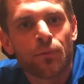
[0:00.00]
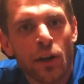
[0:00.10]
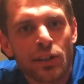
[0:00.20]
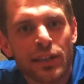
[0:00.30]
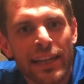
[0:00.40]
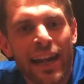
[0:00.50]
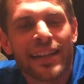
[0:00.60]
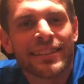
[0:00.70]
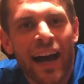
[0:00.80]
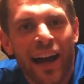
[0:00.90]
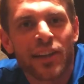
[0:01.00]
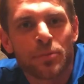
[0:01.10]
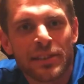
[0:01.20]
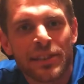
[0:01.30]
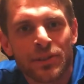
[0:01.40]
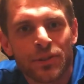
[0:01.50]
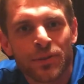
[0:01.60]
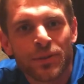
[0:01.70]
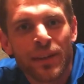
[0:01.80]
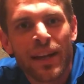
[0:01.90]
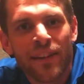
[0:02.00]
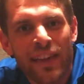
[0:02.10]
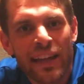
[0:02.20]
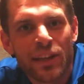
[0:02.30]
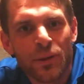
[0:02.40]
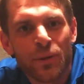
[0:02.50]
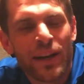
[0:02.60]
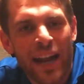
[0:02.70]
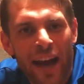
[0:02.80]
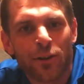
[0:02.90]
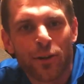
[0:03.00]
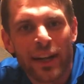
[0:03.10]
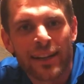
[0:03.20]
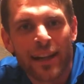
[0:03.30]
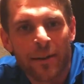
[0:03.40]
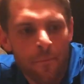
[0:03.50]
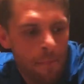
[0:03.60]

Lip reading: functioning at its highest potential. Thank you and have a great day.